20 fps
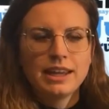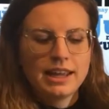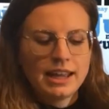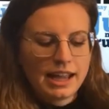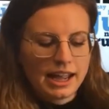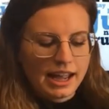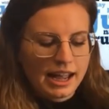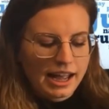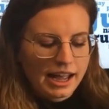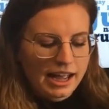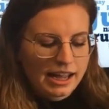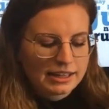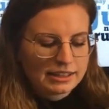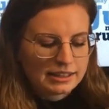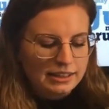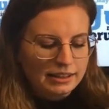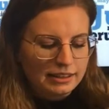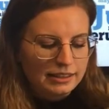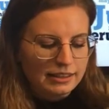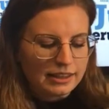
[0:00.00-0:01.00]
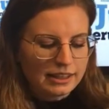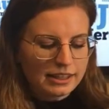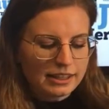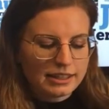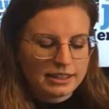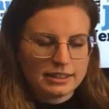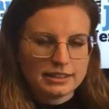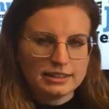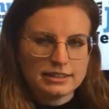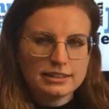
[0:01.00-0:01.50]
And
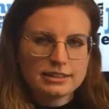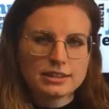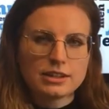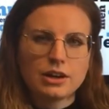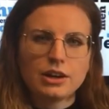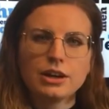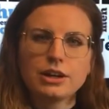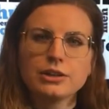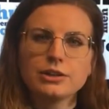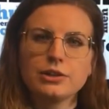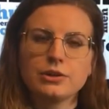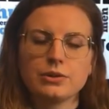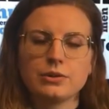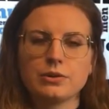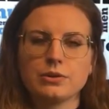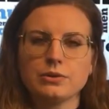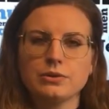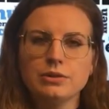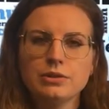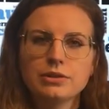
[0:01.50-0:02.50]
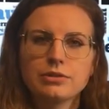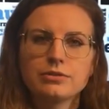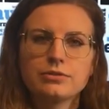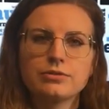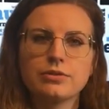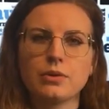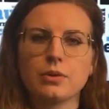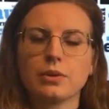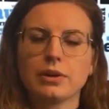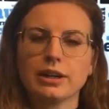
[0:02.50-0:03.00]
these are known
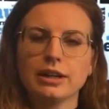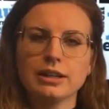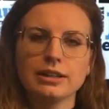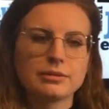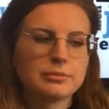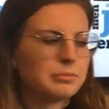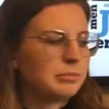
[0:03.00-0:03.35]
for